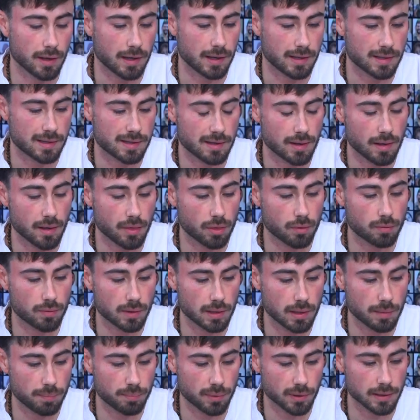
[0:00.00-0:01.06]
I see
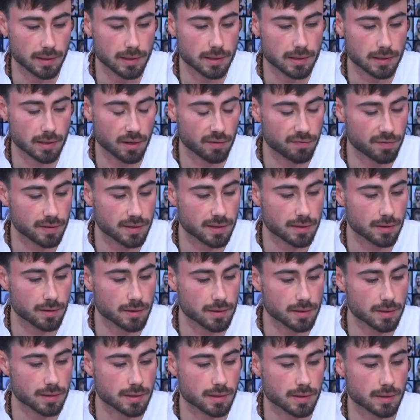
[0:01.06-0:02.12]
3 police
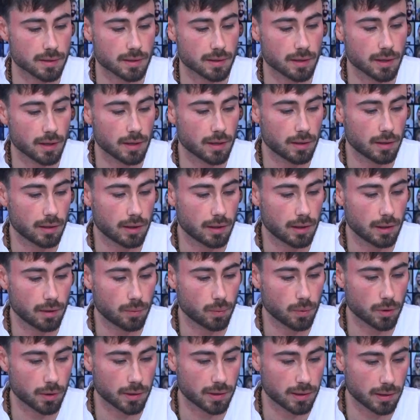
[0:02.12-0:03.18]
officers
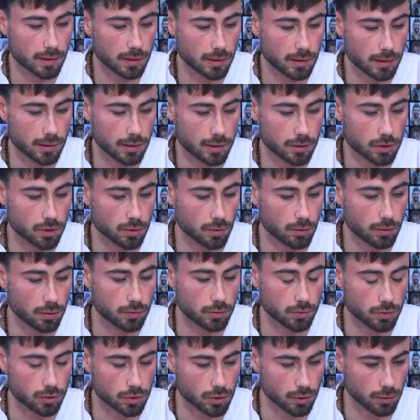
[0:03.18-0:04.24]
walking shoulder
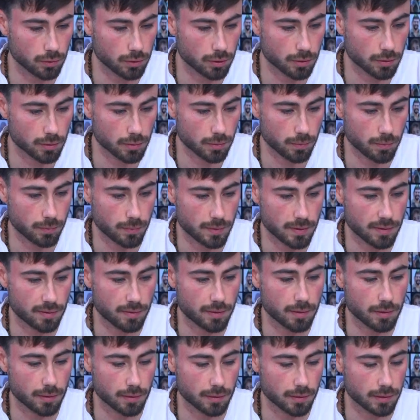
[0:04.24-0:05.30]
to shoulder
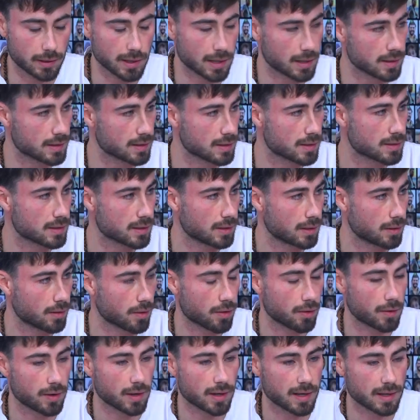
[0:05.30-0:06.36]
with their guns
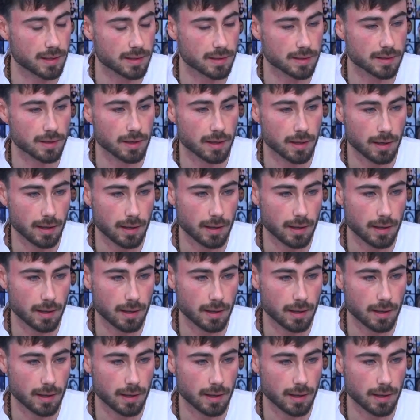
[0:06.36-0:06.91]
in their hands,